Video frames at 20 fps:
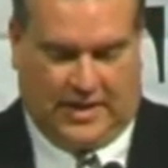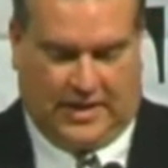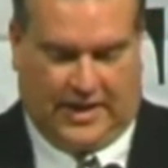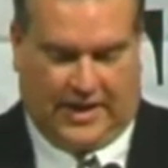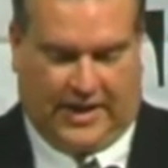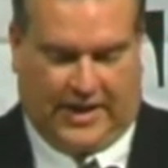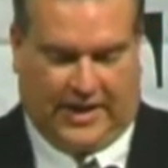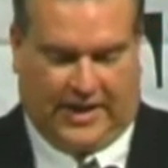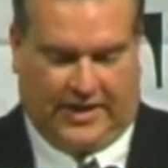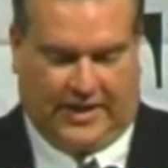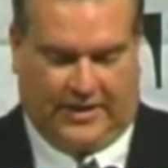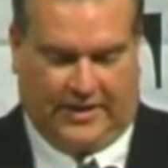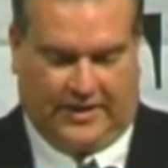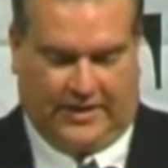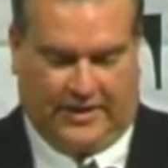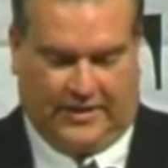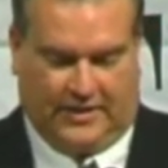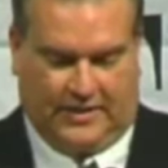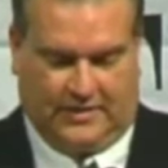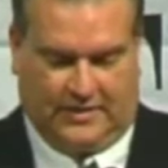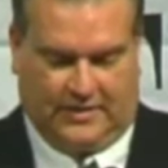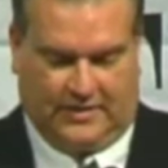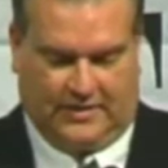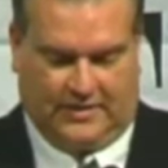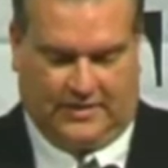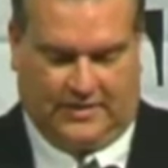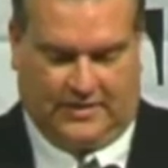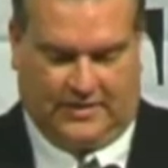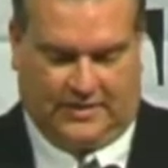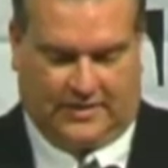And
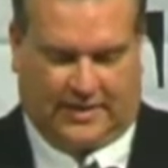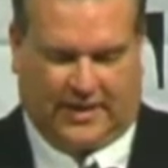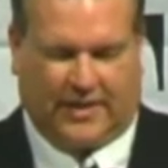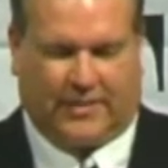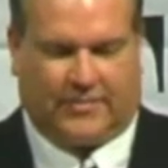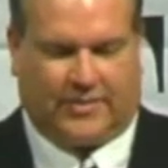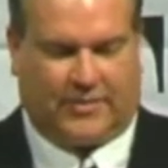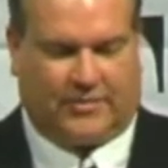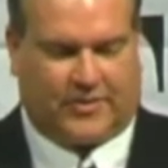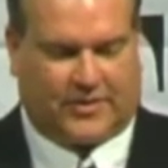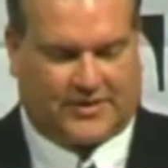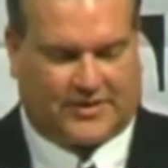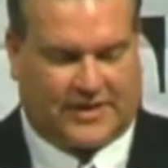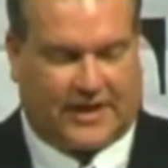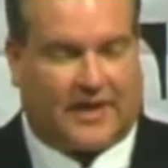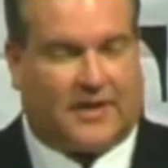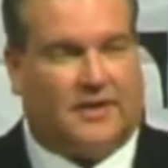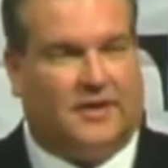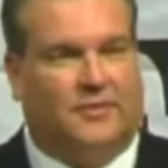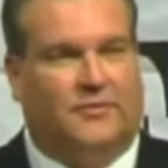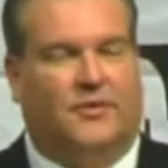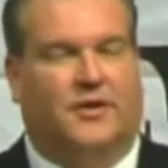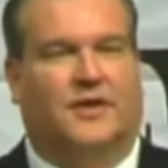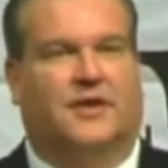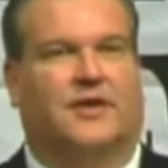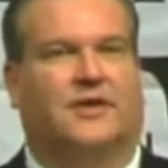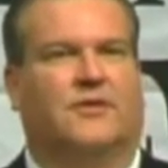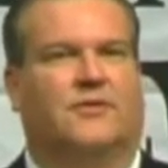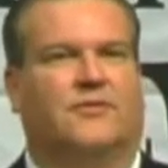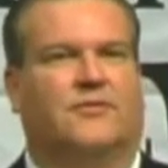I can't remember exactly what
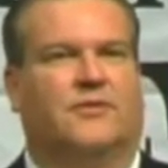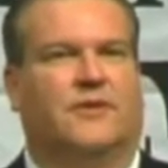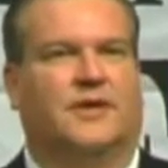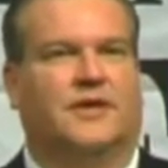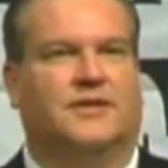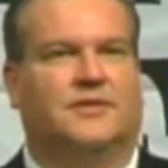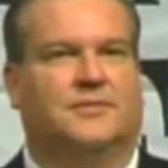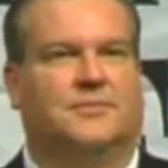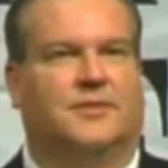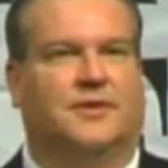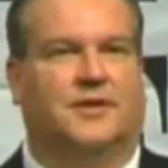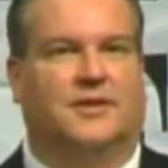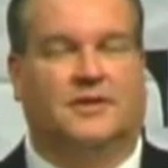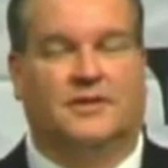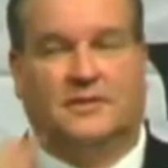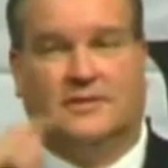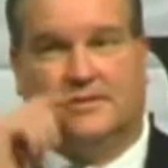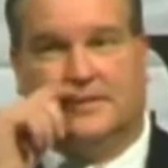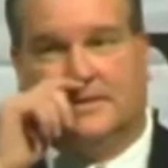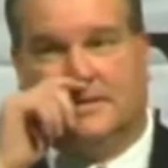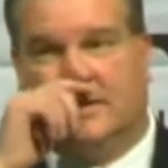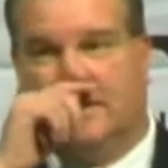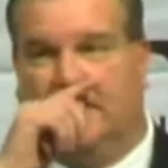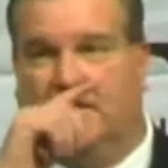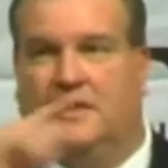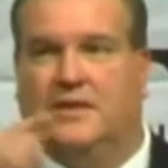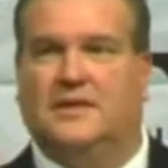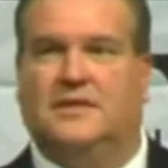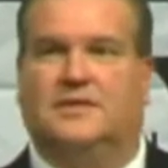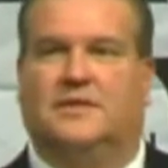year it was, but
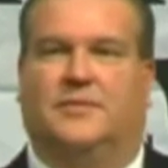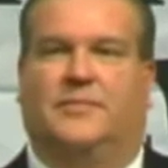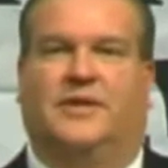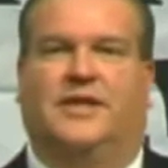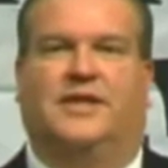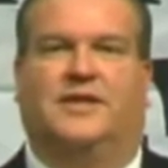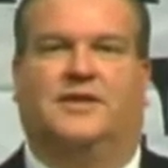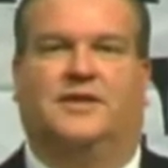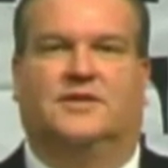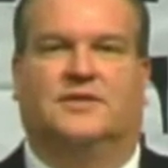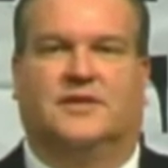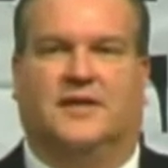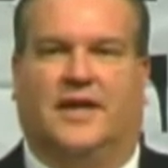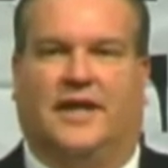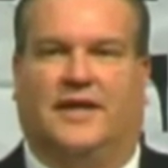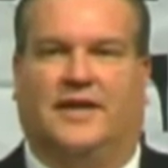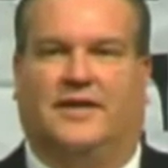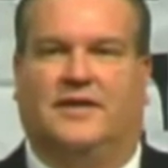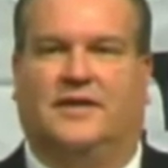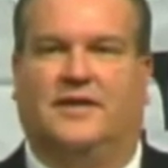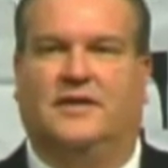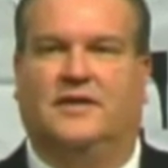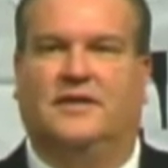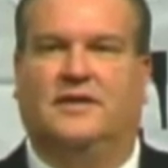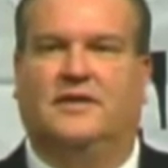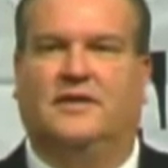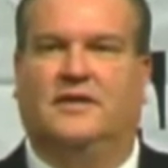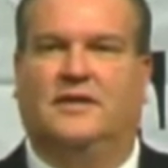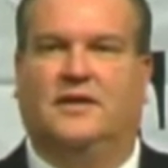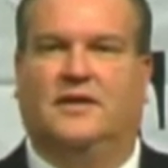somebody decided
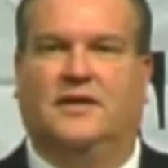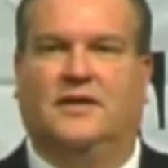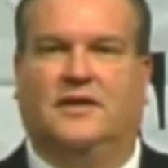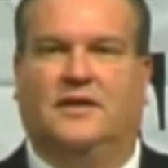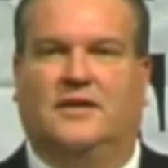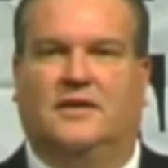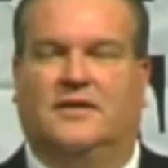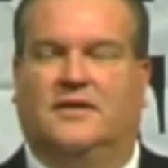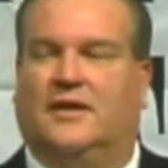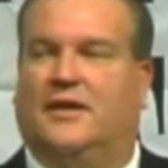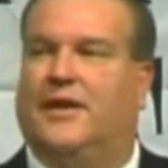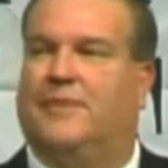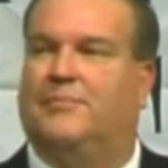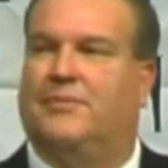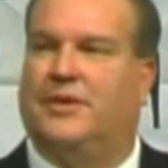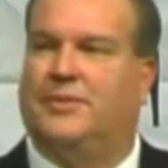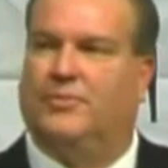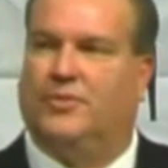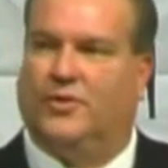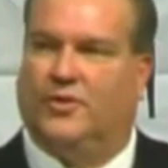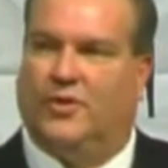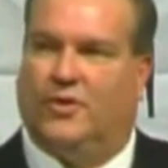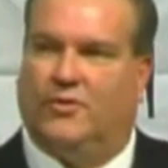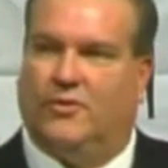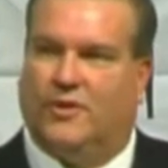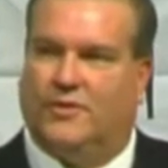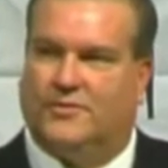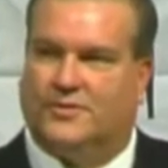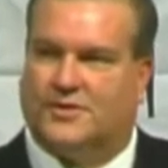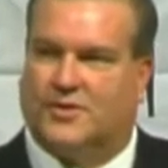to let people know
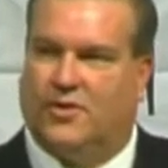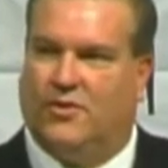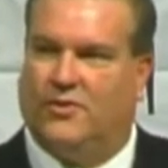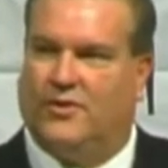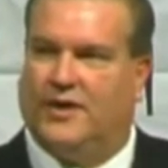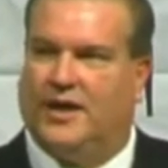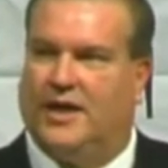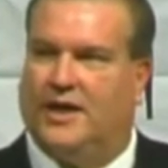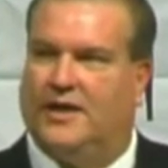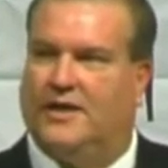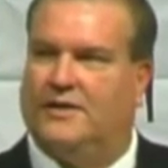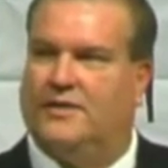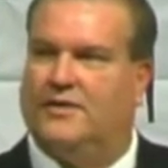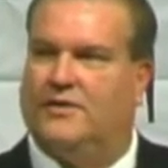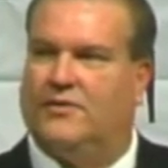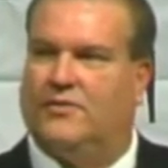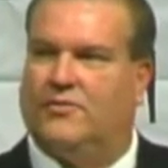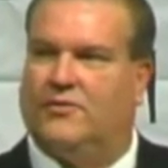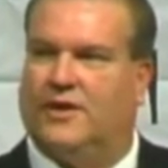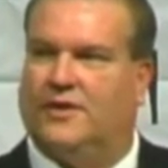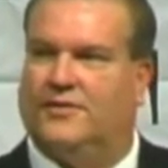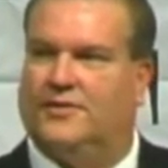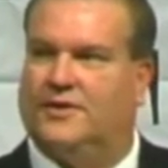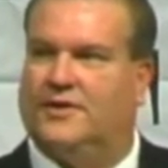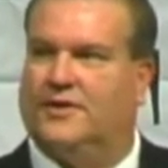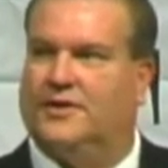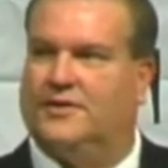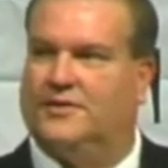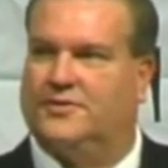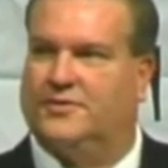what was going on around the
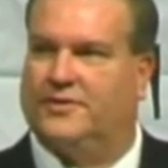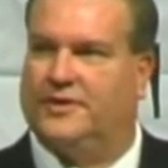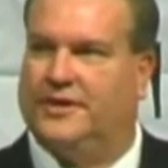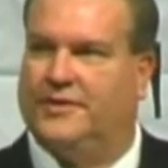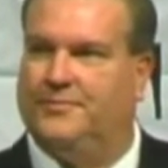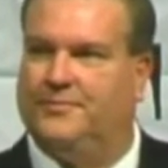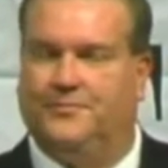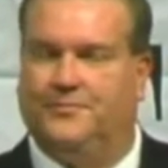country